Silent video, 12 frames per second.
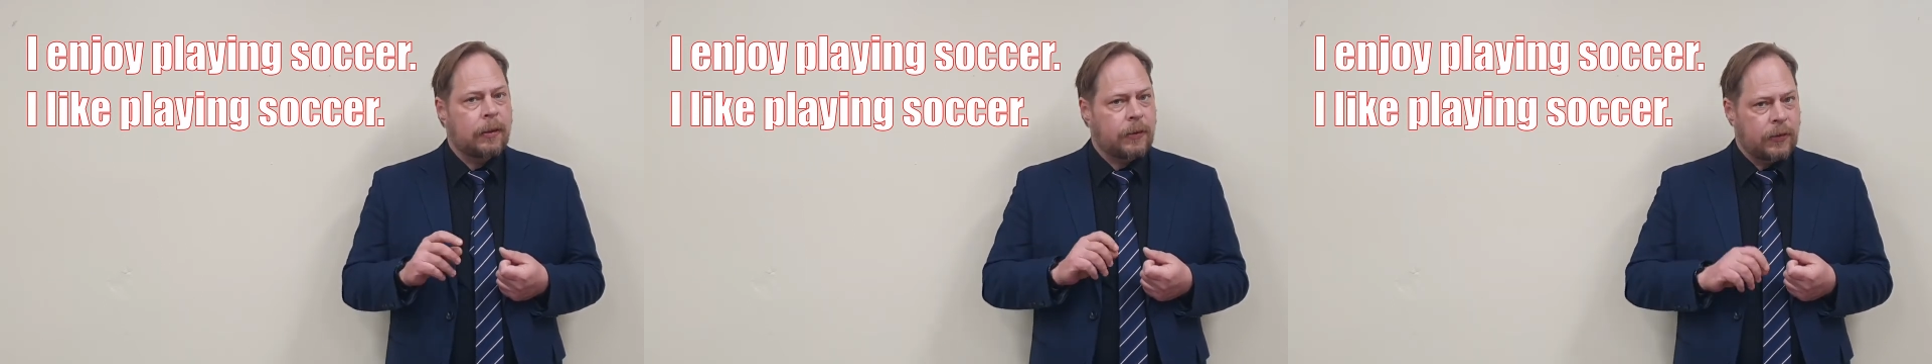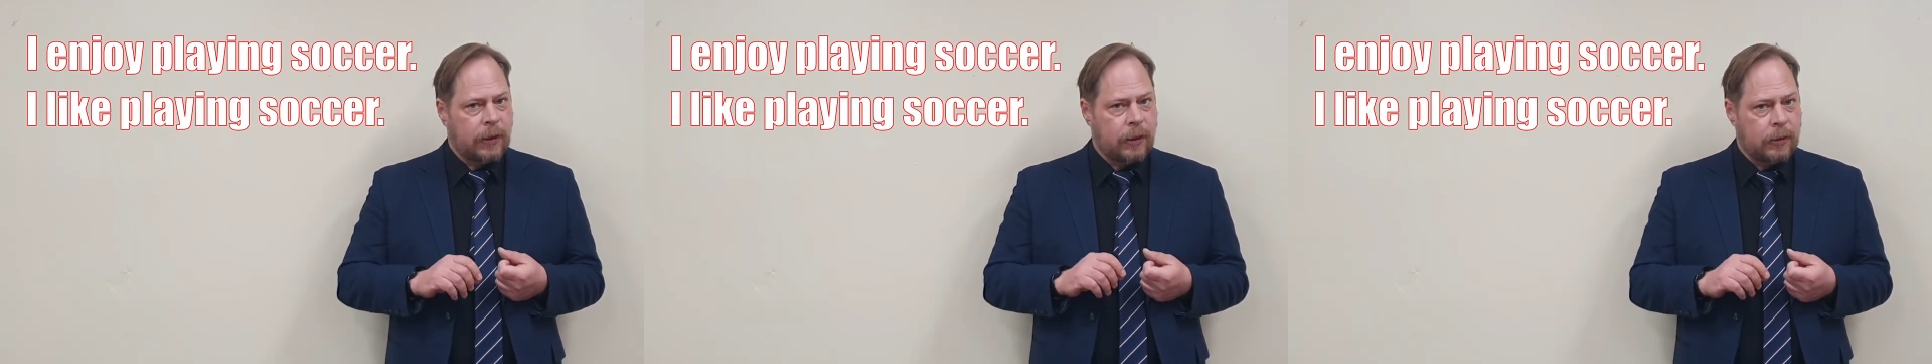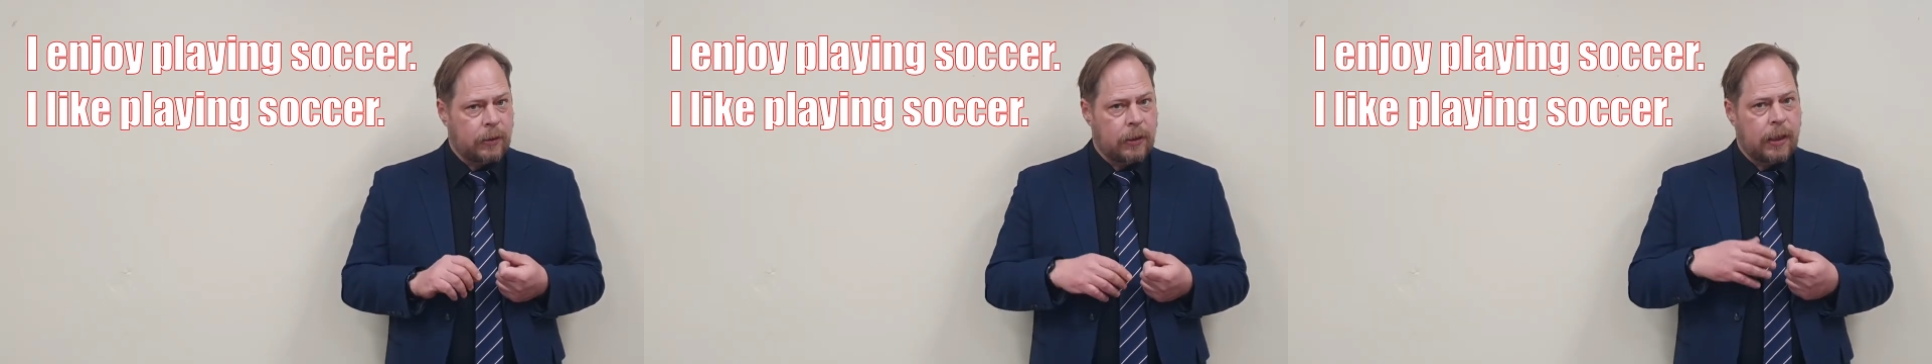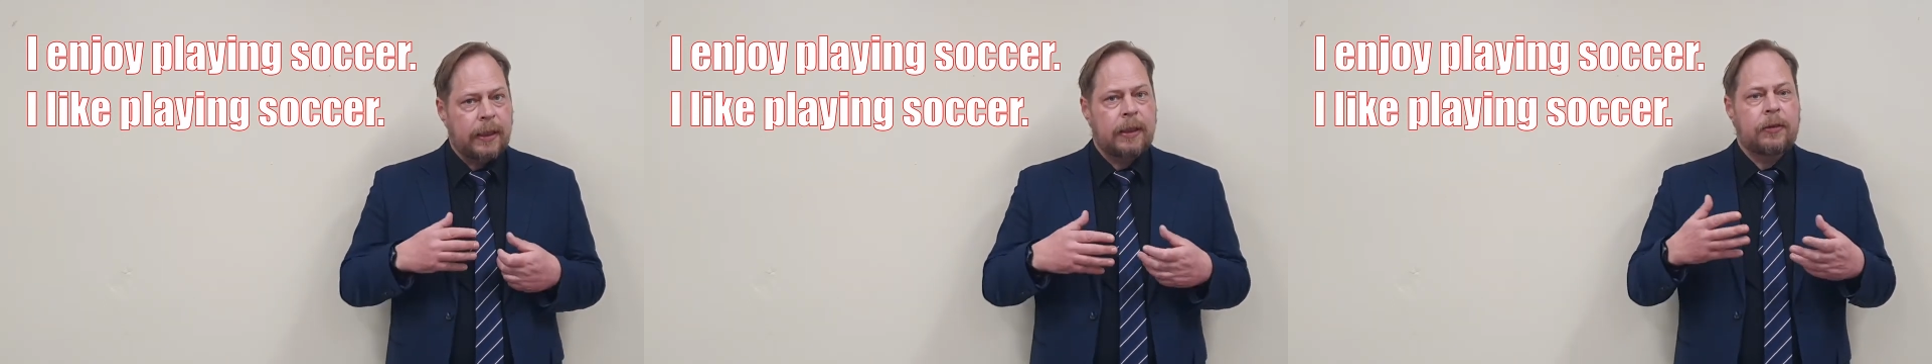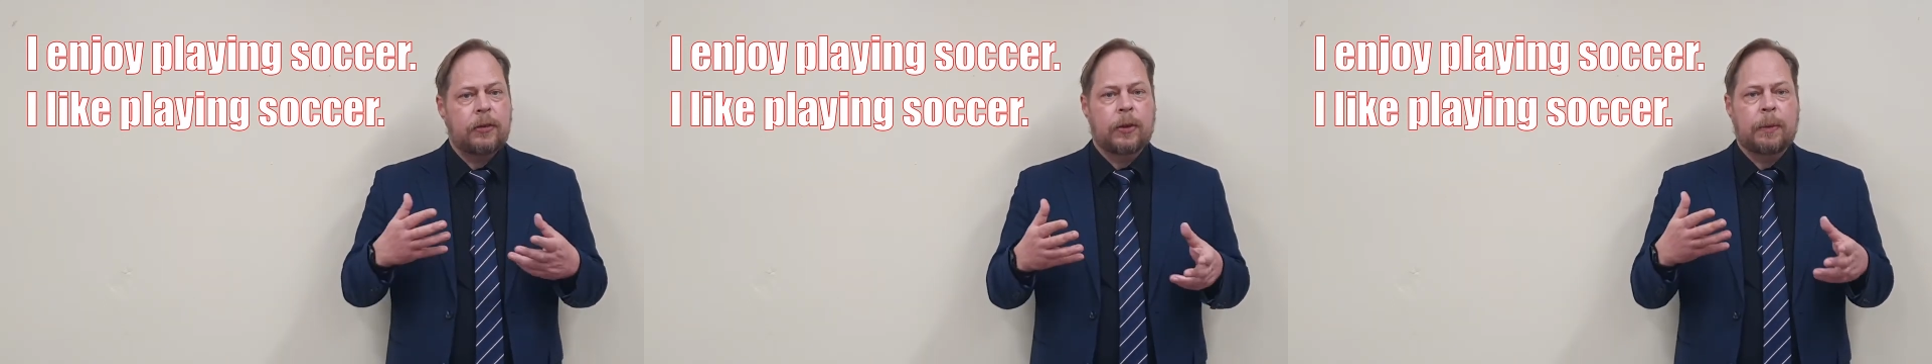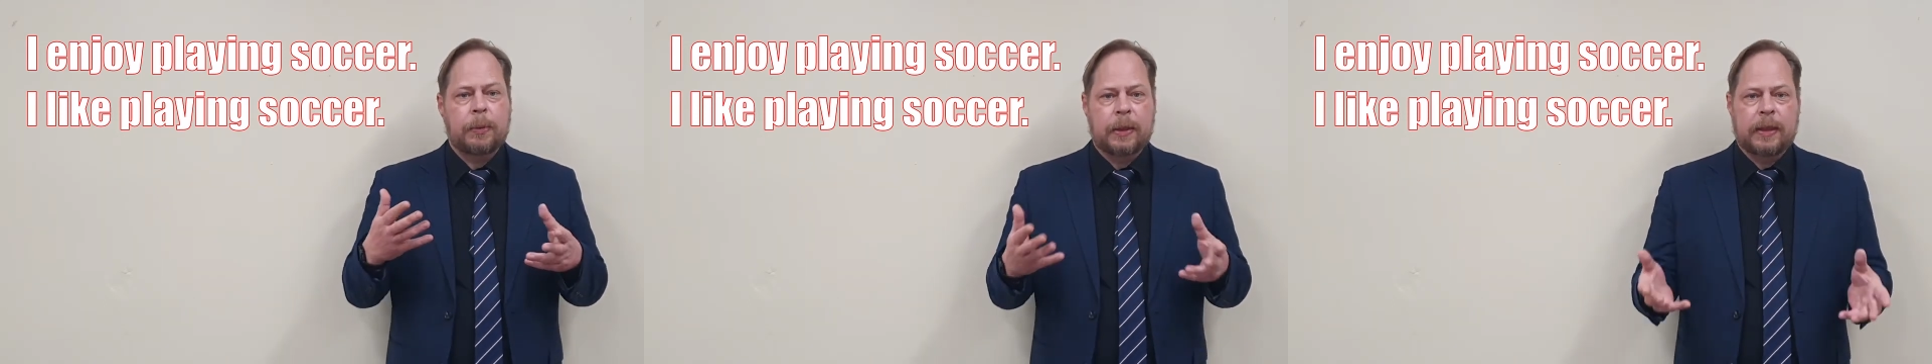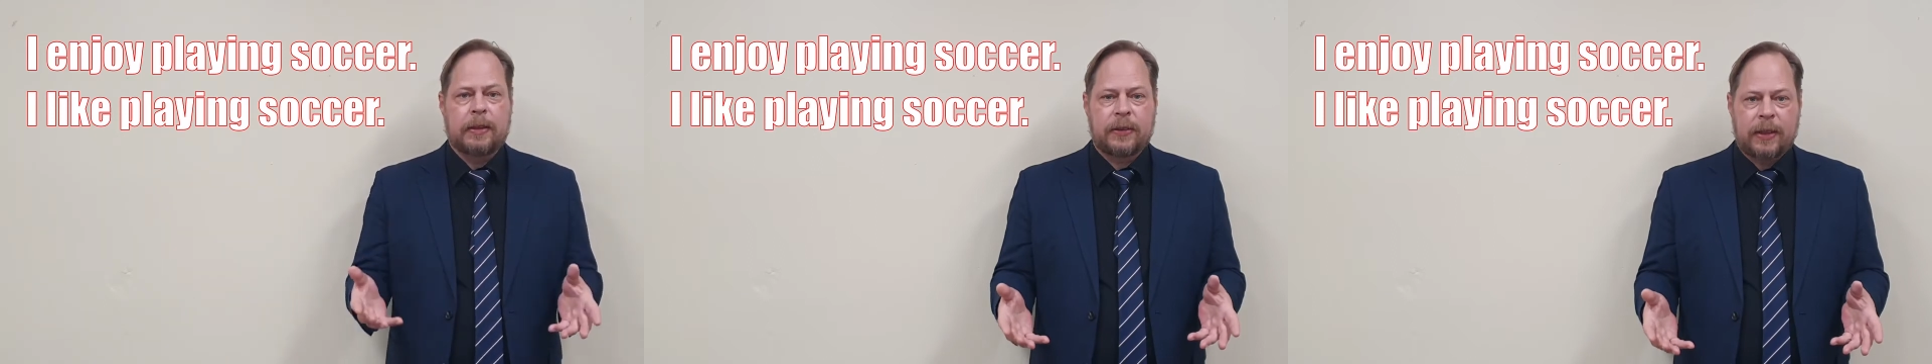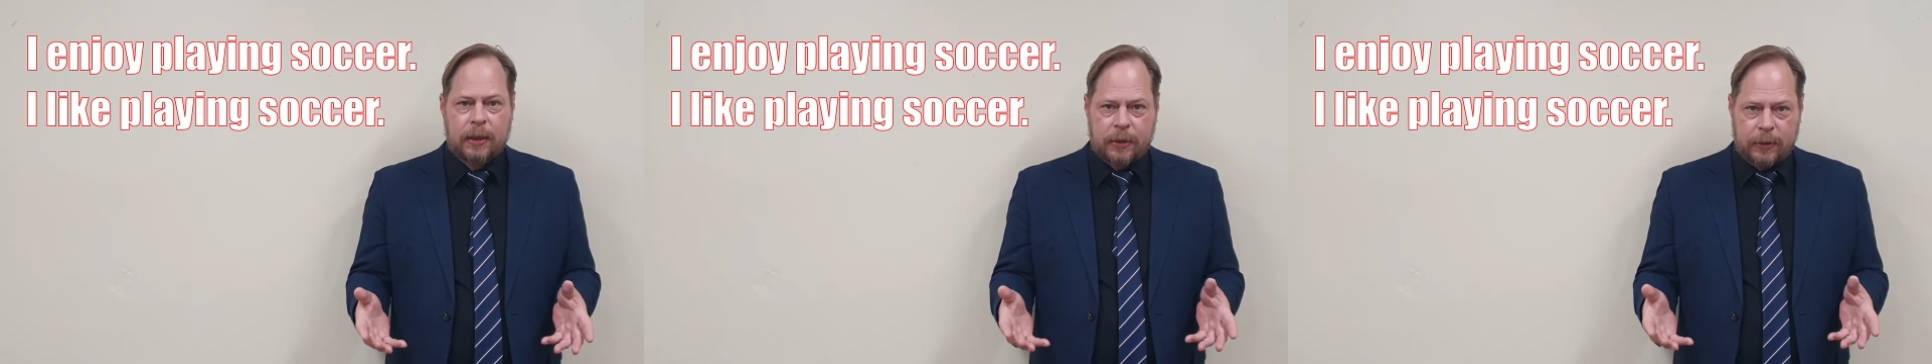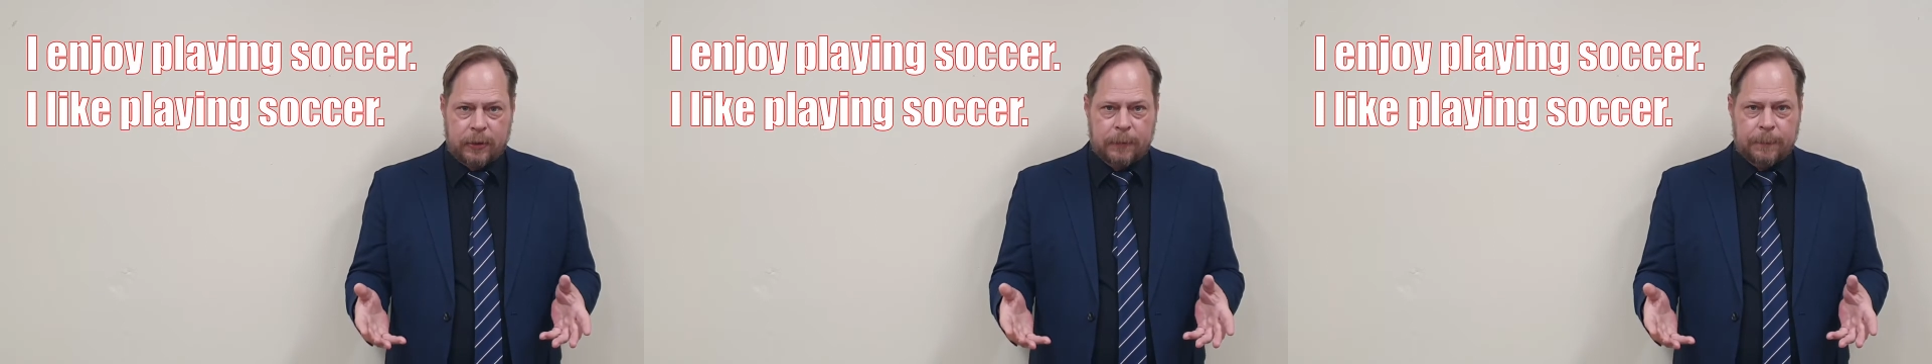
soccer. I enjoy playing soccer.